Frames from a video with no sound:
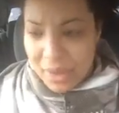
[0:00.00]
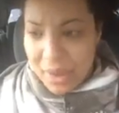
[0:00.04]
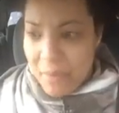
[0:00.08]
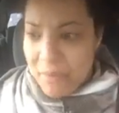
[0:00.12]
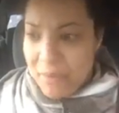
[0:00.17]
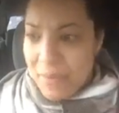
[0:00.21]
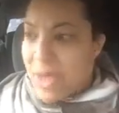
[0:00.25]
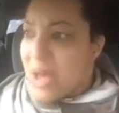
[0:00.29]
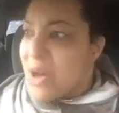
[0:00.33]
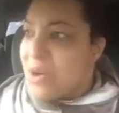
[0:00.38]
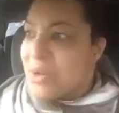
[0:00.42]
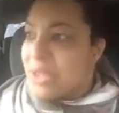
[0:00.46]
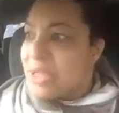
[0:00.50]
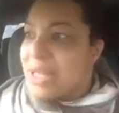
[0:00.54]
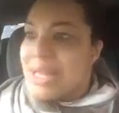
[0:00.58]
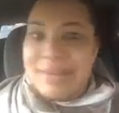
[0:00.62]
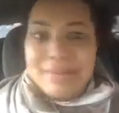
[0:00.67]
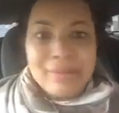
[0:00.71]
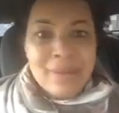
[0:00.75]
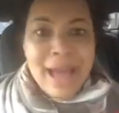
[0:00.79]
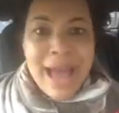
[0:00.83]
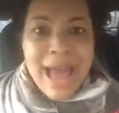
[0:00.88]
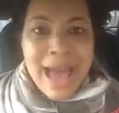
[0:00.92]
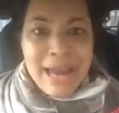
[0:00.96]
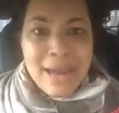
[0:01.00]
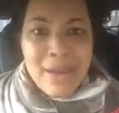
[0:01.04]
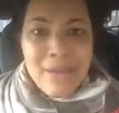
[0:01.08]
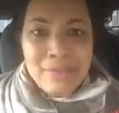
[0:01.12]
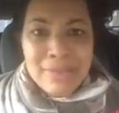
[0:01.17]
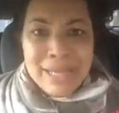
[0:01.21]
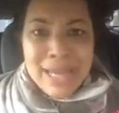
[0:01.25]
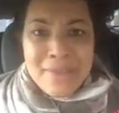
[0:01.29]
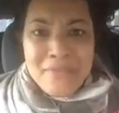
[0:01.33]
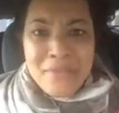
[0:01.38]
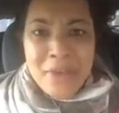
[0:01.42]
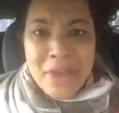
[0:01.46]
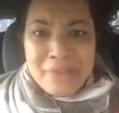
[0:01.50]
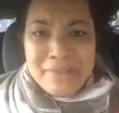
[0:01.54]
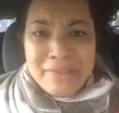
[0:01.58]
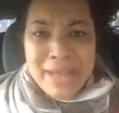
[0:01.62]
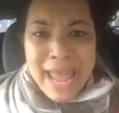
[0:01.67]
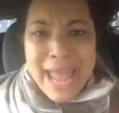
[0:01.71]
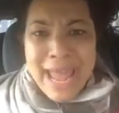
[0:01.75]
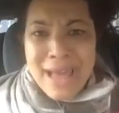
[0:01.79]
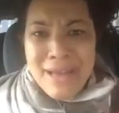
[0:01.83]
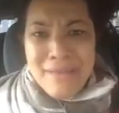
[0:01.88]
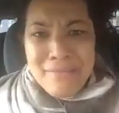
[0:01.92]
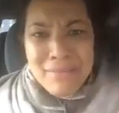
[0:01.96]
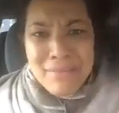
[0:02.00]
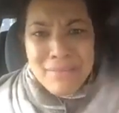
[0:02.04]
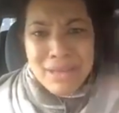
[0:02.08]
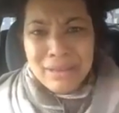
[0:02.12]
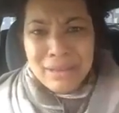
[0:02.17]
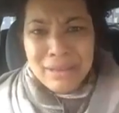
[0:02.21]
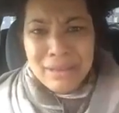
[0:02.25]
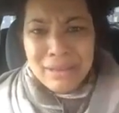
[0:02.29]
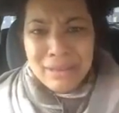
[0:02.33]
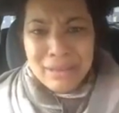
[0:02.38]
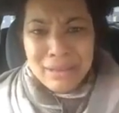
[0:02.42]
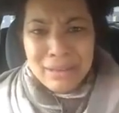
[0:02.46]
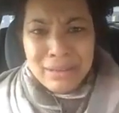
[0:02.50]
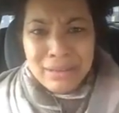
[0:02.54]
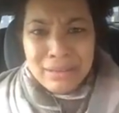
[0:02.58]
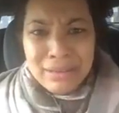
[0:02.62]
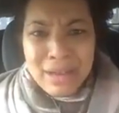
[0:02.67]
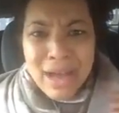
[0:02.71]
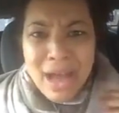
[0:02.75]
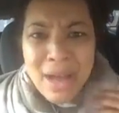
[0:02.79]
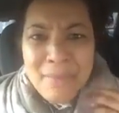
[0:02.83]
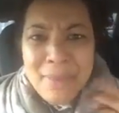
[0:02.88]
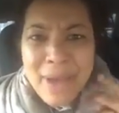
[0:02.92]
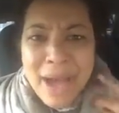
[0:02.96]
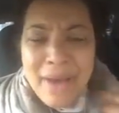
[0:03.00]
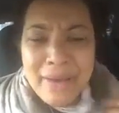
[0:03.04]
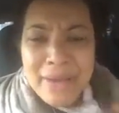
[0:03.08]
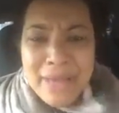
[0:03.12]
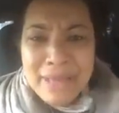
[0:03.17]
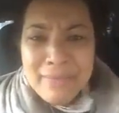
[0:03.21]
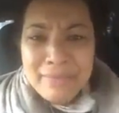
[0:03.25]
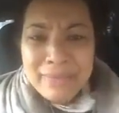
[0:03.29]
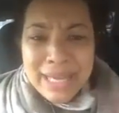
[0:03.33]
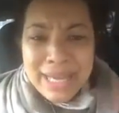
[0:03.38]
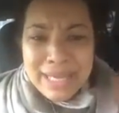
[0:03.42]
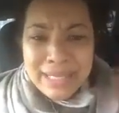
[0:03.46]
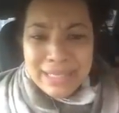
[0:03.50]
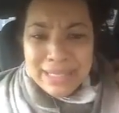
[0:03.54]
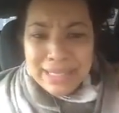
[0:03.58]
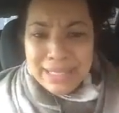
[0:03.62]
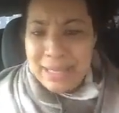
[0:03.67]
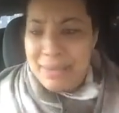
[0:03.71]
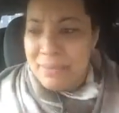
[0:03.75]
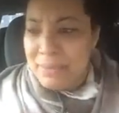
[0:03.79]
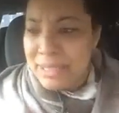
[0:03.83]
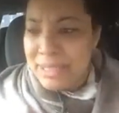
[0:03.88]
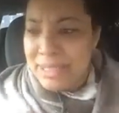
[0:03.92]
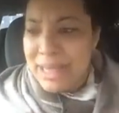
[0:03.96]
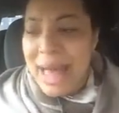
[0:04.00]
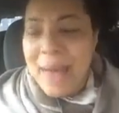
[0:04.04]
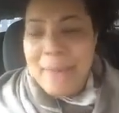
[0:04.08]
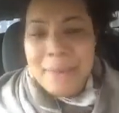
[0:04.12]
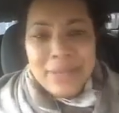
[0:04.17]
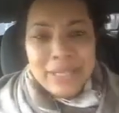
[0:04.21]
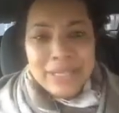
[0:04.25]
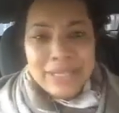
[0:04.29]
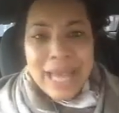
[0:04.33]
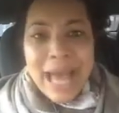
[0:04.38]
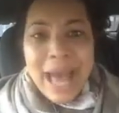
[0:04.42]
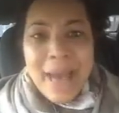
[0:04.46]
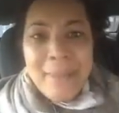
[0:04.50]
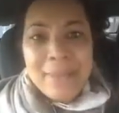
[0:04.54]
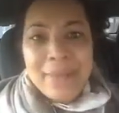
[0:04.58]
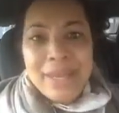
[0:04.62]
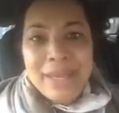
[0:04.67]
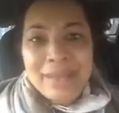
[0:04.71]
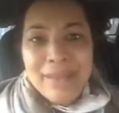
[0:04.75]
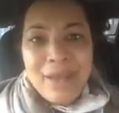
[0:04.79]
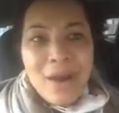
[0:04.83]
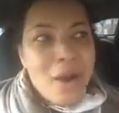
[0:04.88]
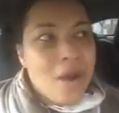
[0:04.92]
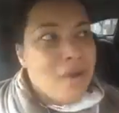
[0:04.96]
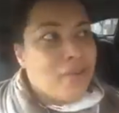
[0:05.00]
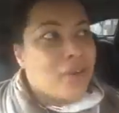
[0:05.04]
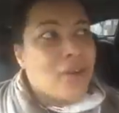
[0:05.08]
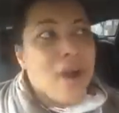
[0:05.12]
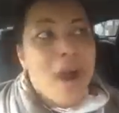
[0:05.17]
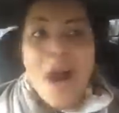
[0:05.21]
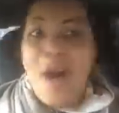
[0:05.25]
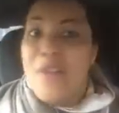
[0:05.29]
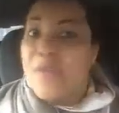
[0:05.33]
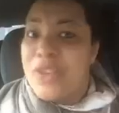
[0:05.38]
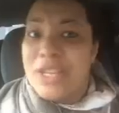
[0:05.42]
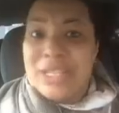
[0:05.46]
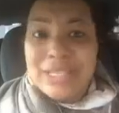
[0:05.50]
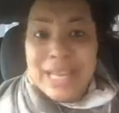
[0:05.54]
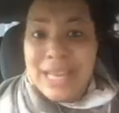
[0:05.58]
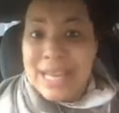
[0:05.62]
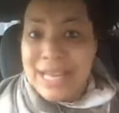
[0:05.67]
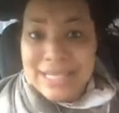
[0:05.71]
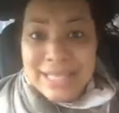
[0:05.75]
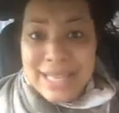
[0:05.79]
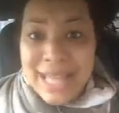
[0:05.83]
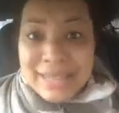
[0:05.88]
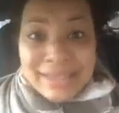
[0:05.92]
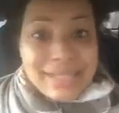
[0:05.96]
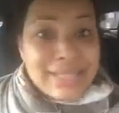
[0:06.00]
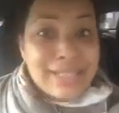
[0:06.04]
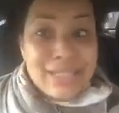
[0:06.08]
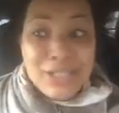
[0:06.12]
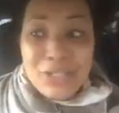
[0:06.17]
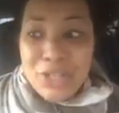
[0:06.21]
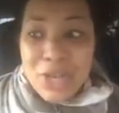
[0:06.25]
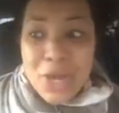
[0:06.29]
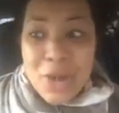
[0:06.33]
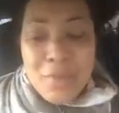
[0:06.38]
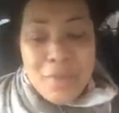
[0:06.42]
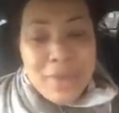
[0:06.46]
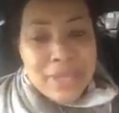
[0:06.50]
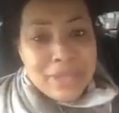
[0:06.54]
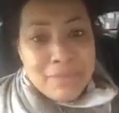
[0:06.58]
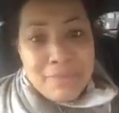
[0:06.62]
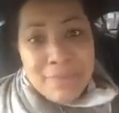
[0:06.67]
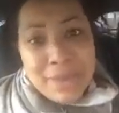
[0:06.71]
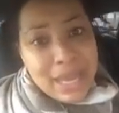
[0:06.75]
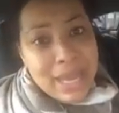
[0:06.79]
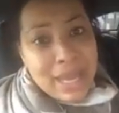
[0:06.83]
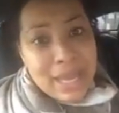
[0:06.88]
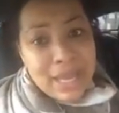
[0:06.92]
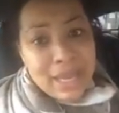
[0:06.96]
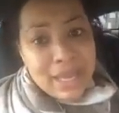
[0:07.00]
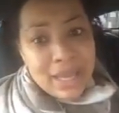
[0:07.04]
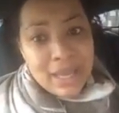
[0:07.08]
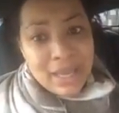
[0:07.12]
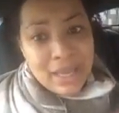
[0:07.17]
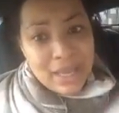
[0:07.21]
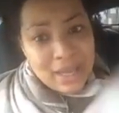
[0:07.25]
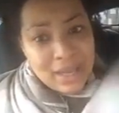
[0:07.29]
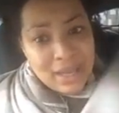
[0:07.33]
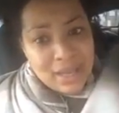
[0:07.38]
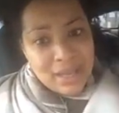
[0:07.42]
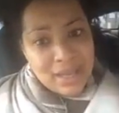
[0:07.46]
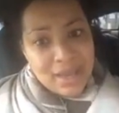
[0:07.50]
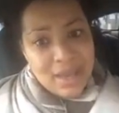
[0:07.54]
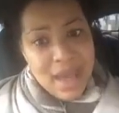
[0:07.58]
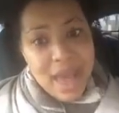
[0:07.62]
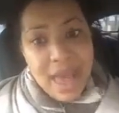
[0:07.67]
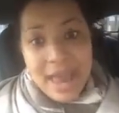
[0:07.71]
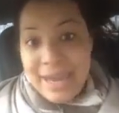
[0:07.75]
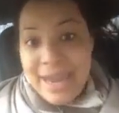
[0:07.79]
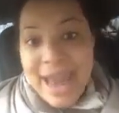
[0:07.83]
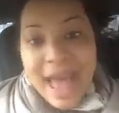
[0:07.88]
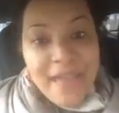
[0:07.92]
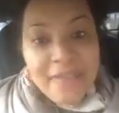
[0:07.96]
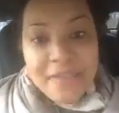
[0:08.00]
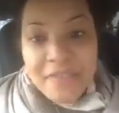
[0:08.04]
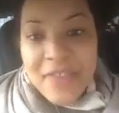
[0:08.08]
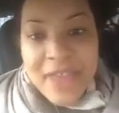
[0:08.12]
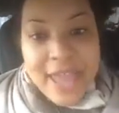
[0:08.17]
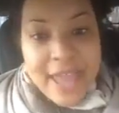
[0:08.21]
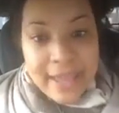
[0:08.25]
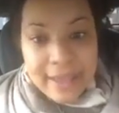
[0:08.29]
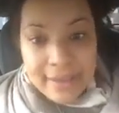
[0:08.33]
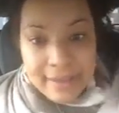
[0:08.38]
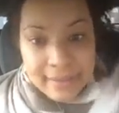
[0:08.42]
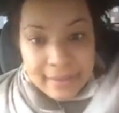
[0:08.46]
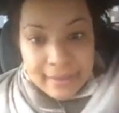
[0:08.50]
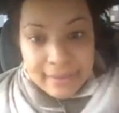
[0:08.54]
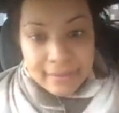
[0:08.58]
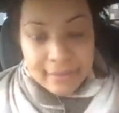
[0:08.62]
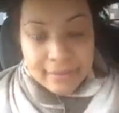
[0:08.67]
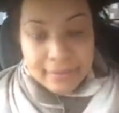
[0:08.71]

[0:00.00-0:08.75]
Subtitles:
Bill Clinton, I don't give a damn about him getting some sloppy toppy in the Oval Office. That has nothing to do with me. Nothing.